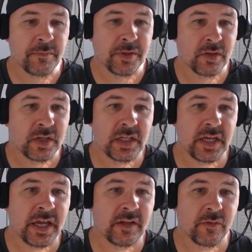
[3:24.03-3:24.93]

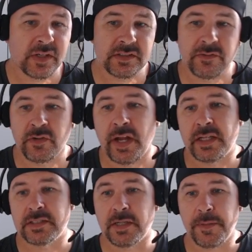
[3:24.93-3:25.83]
ability and the rest of the
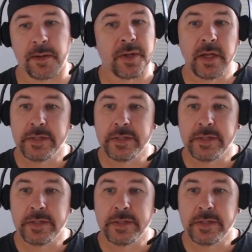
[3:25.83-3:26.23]
dragons coming up.